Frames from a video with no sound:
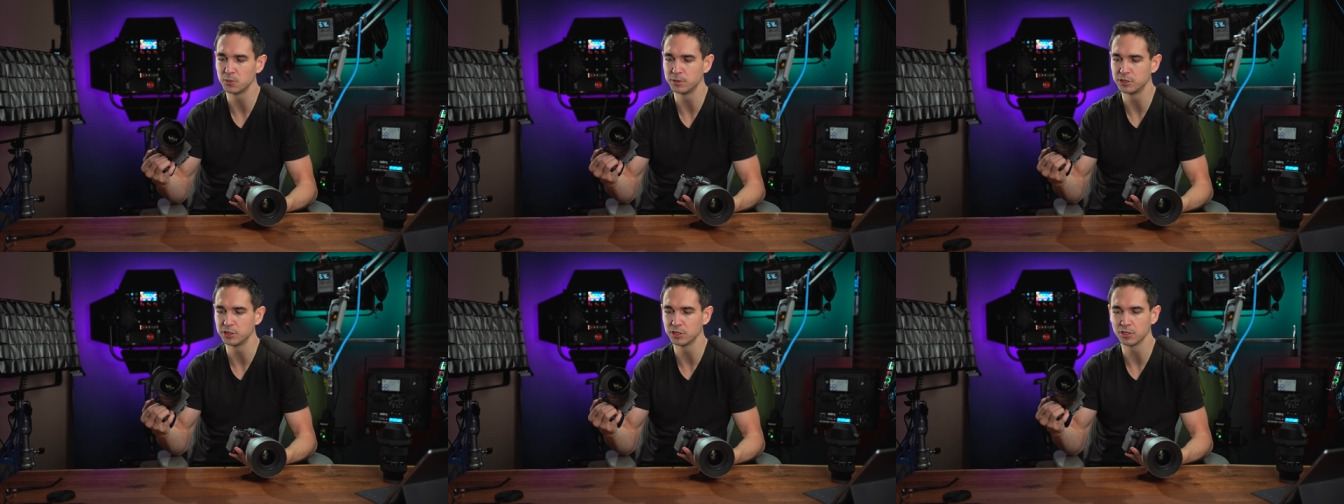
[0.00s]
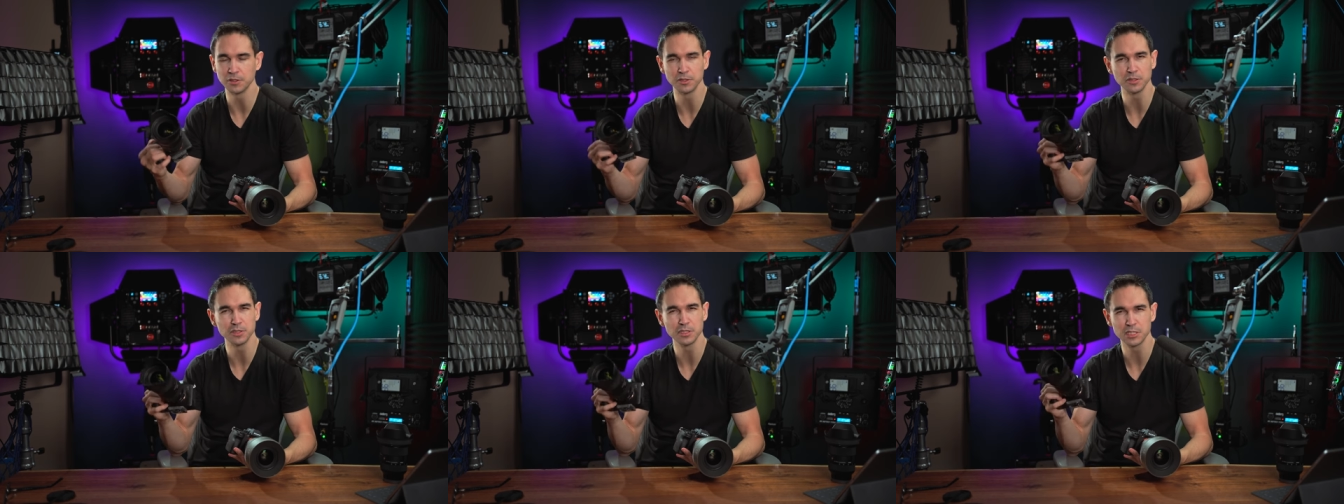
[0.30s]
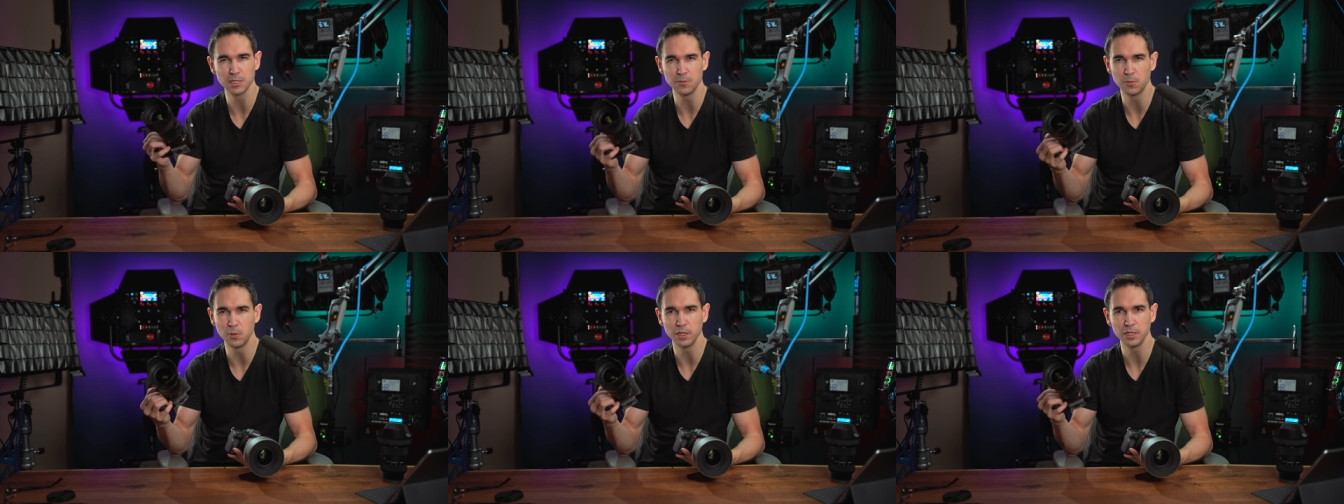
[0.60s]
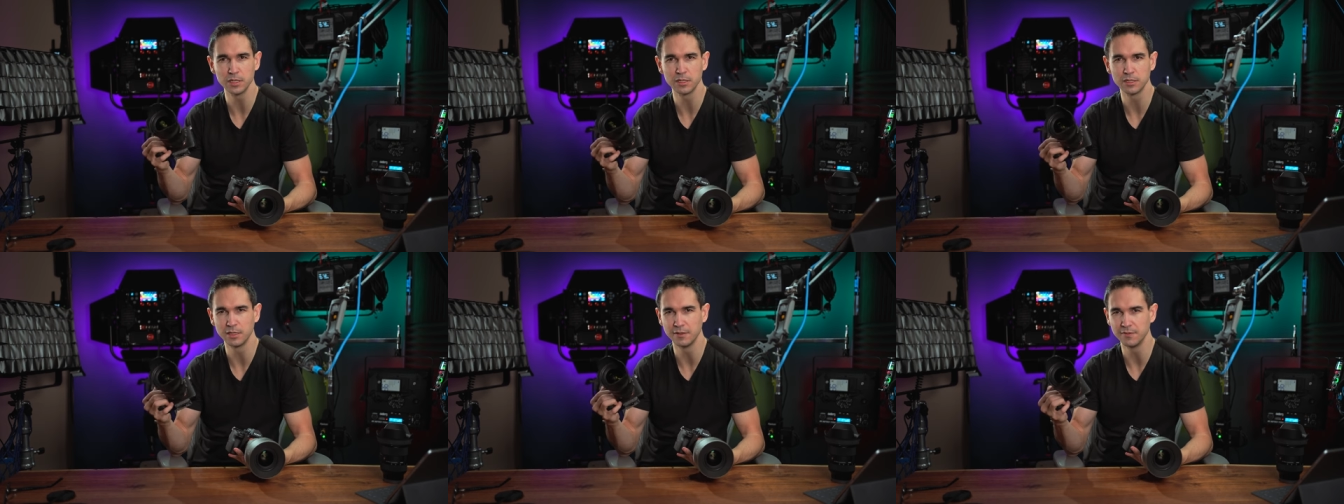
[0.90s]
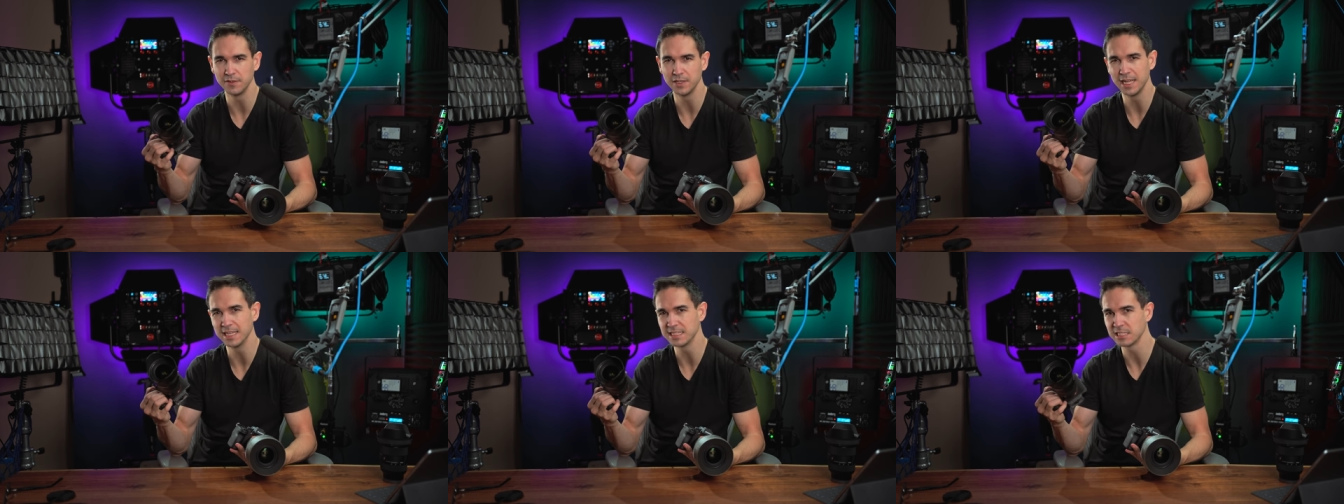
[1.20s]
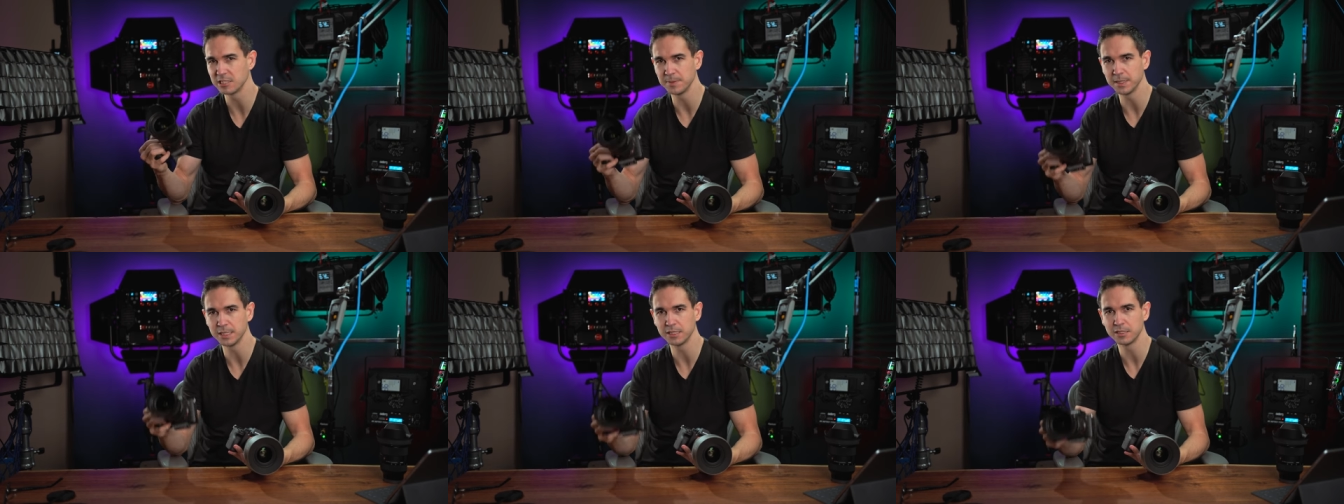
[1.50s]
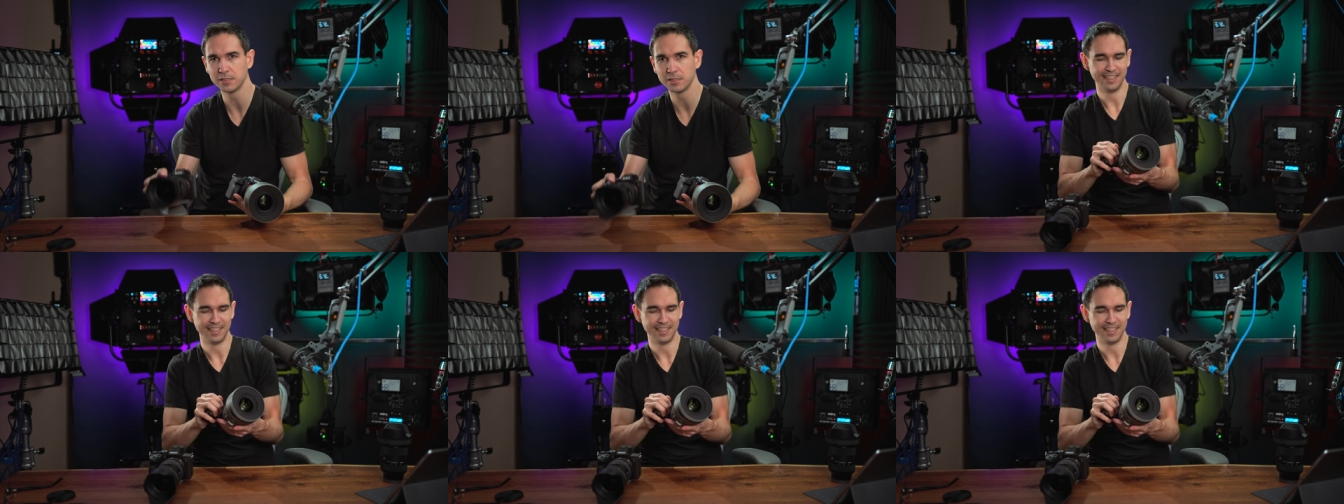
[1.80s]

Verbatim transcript: which are somewhat of an estimate.